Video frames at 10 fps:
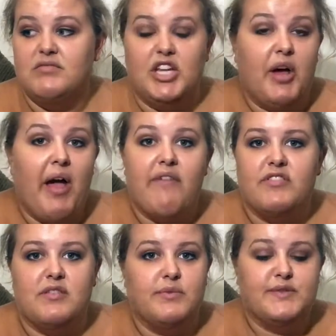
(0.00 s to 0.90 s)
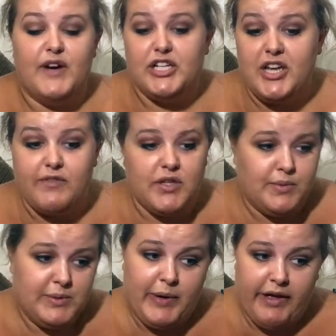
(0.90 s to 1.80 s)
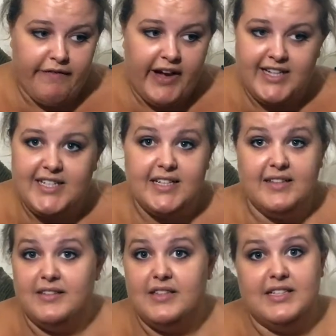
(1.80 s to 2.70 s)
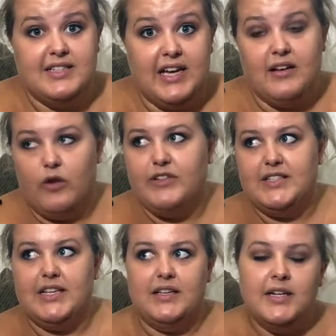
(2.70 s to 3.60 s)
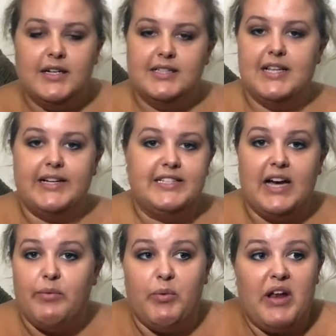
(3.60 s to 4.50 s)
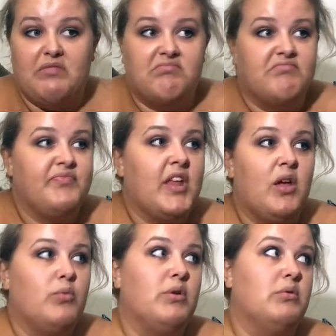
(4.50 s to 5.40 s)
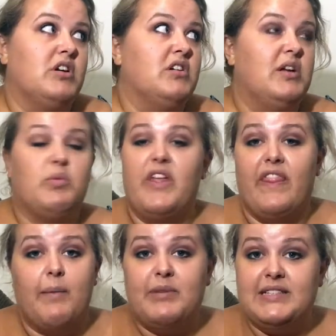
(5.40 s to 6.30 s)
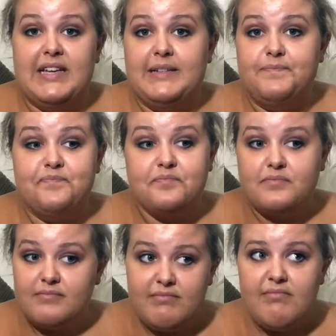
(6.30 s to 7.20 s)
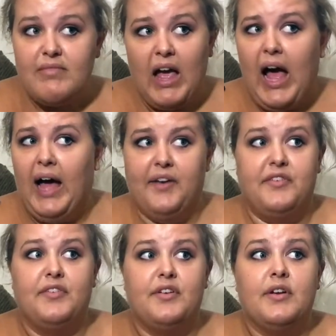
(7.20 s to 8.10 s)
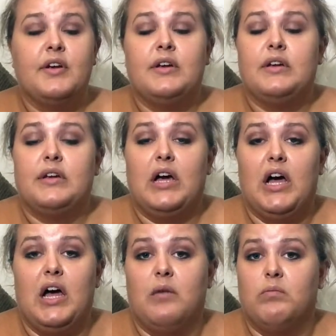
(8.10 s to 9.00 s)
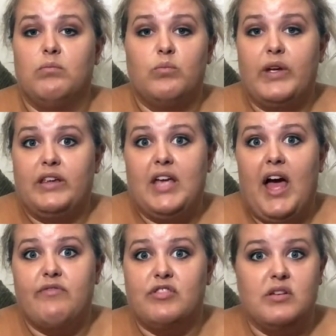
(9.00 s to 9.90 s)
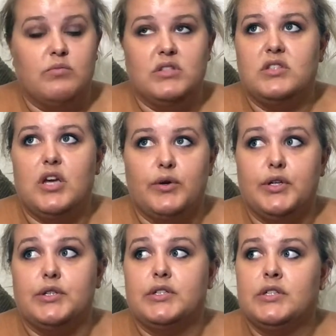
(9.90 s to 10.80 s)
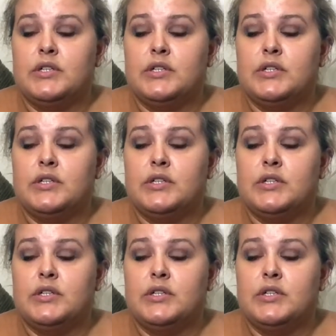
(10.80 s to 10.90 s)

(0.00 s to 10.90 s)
you know, everything was fresh, everything was perfect. And obviously second time we went, it weren't that busy, and everything was so good.